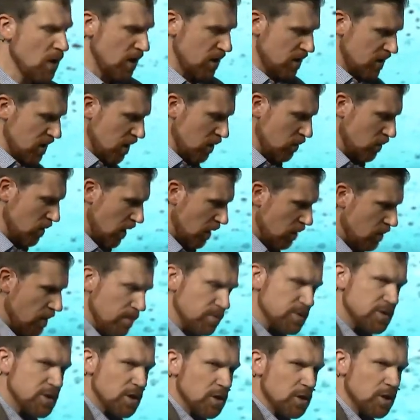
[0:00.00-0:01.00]
to thinking, we are like, maybe
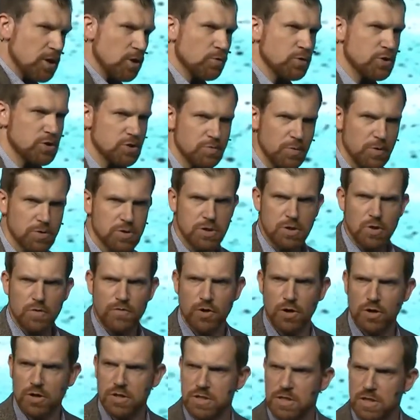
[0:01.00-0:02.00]
it's unclear what you're supposed to do over
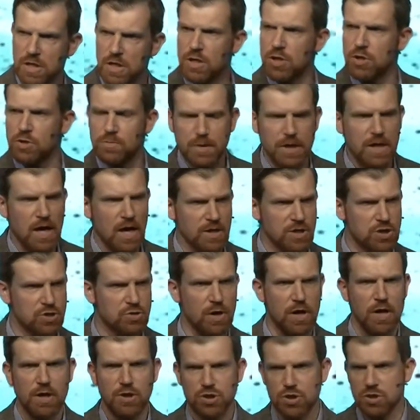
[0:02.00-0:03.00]
here because it could be kind of
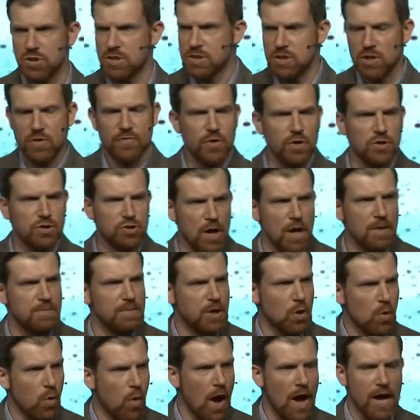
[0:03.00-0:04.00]
strange to sit over here and try and be
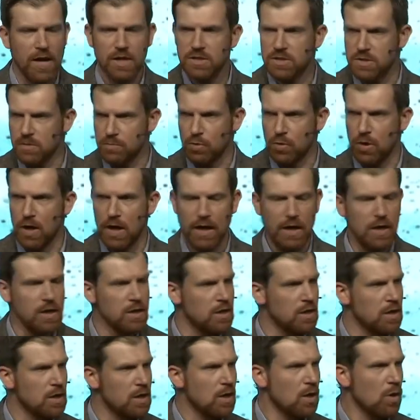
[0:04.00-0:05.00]
quiet to pray
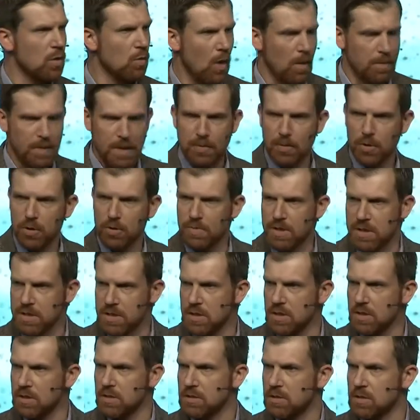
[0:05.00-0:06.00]
while people are
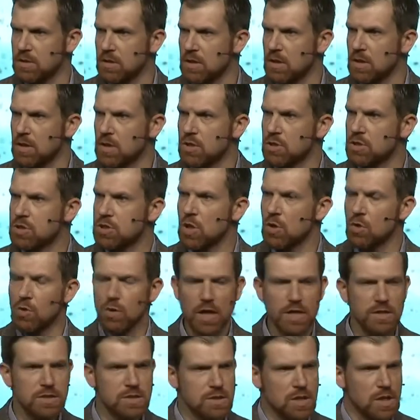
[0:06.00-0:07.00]
busy. So
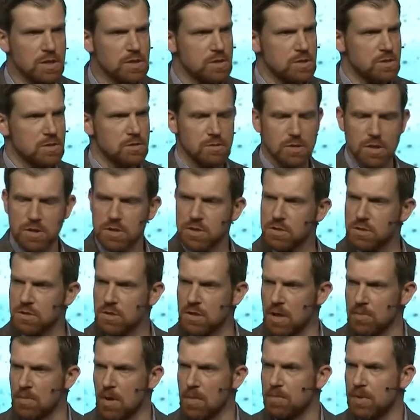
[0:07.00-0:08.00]
let's, let's, let's
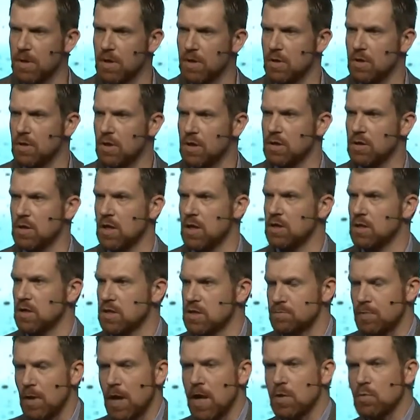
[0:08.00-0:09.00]
come up here and, and
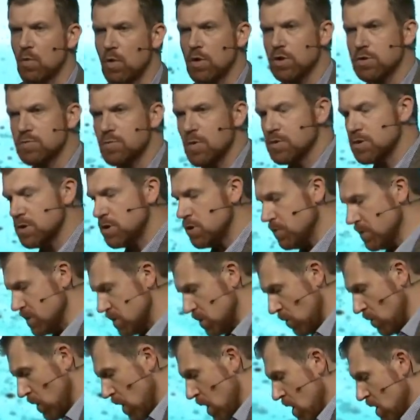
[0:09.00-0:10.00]
explain what you're supposed to do. And
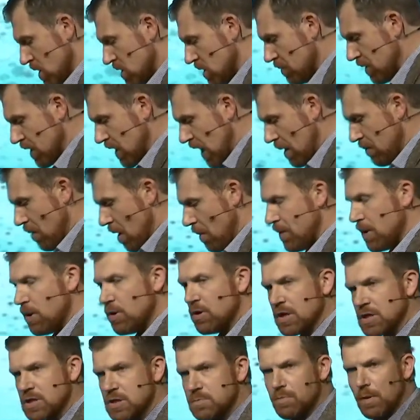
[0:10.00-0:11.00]
so somebody came up here and
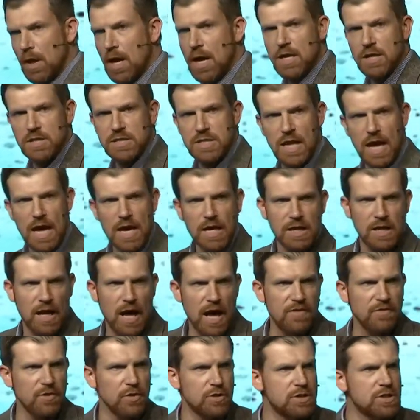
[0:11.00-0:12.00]
explained and said, hey, can I
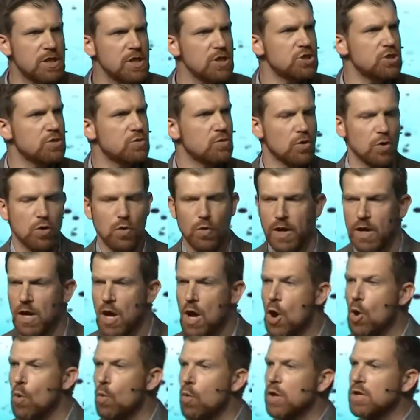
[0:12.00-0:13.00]
have your attention real quick?
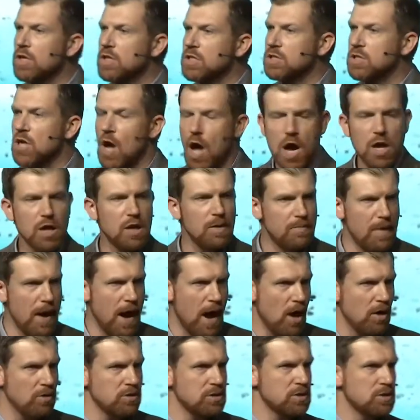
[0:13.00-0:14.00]
We're going to talk
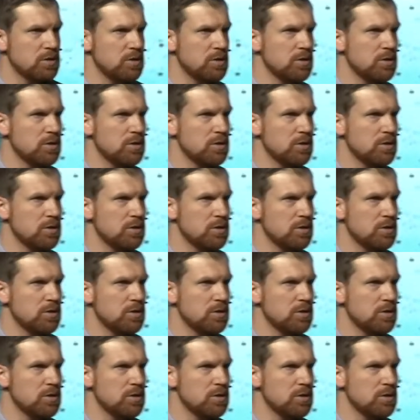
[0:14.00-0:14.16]
about